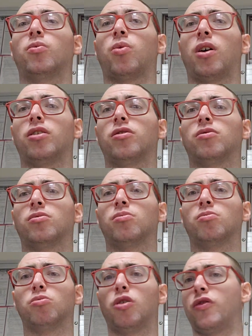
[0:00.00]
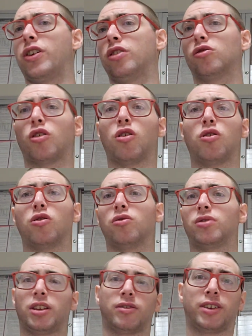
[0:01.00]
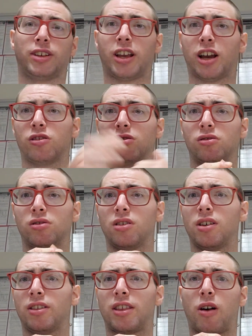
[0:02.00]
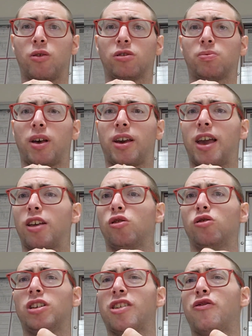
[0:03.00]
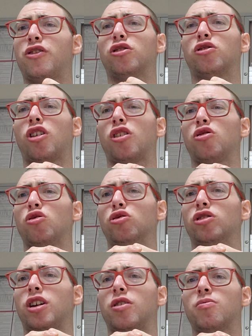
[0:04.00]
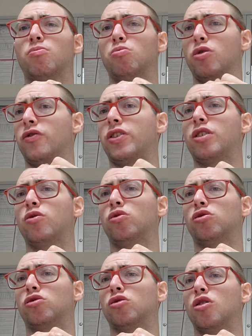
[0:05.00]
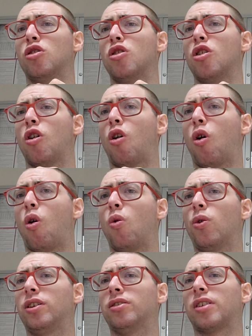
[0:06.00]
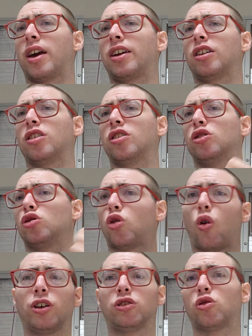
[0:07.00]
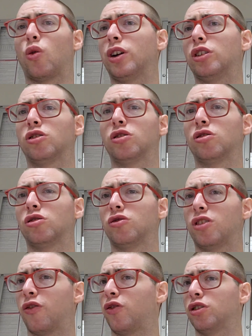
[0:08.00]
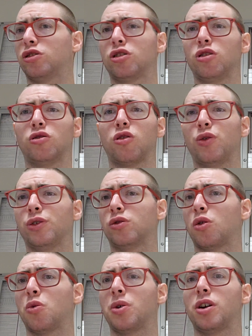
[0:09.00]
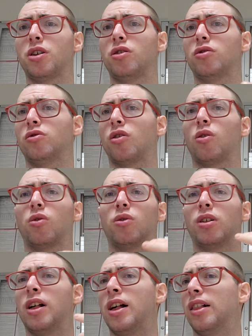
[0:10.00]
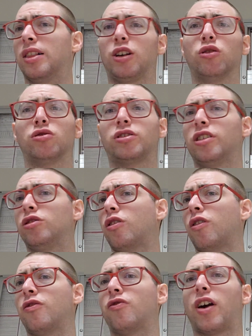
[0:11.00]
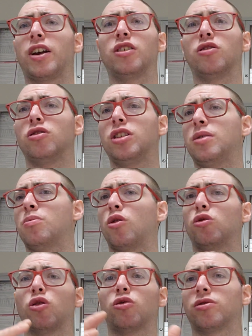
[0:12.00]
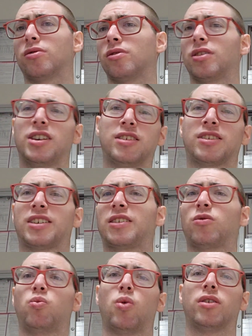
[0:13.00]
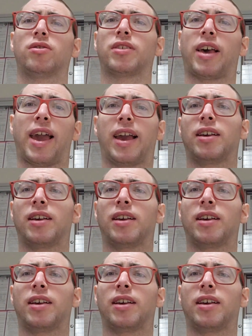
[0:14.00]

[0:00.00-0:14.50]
was movies or Disney Channel that was playing. And if it's like usually a movie, it was always like Toy Story, the first two Toy Stories or Lilo & Stitch or Finding Nemo. Those it was